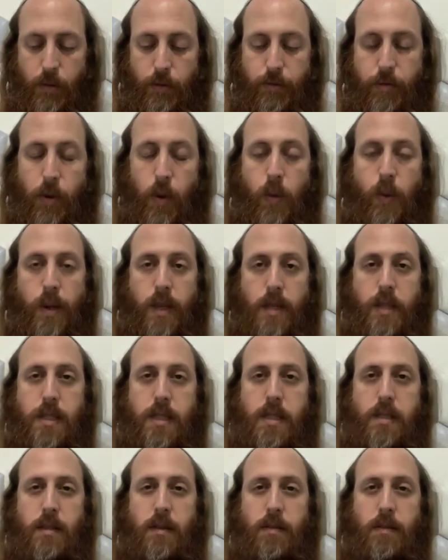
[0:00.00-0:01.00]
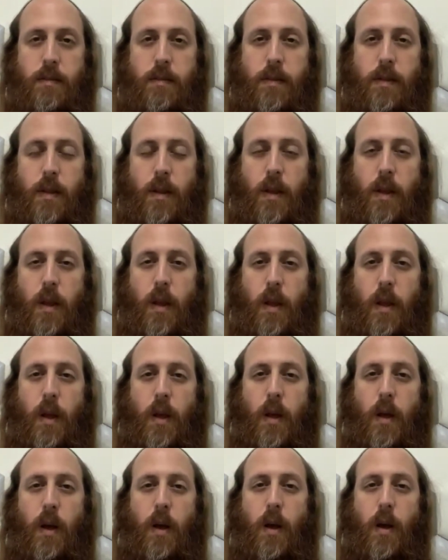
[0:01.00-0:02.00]
focused
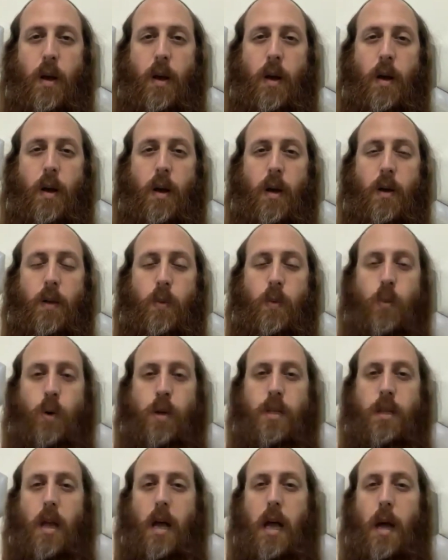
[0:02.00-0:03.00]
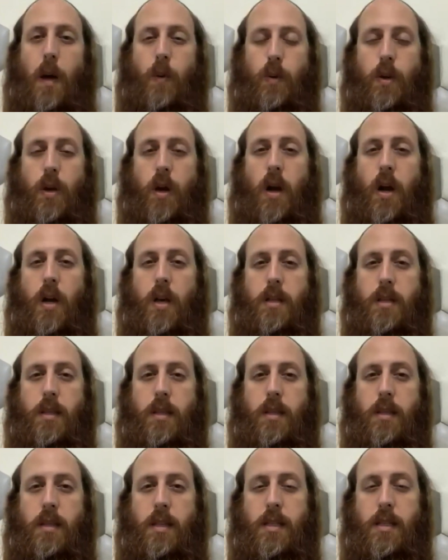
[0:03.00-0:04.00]
on what our heart
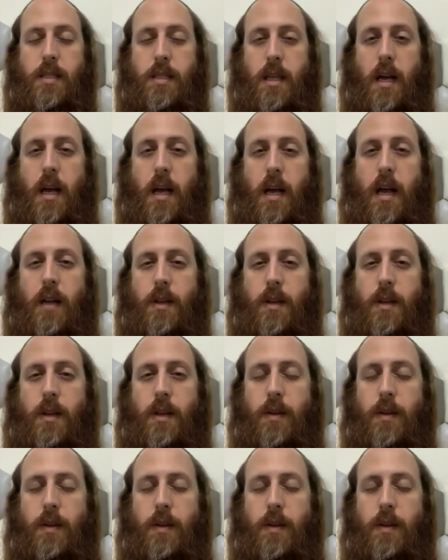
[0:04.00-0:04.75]
desires.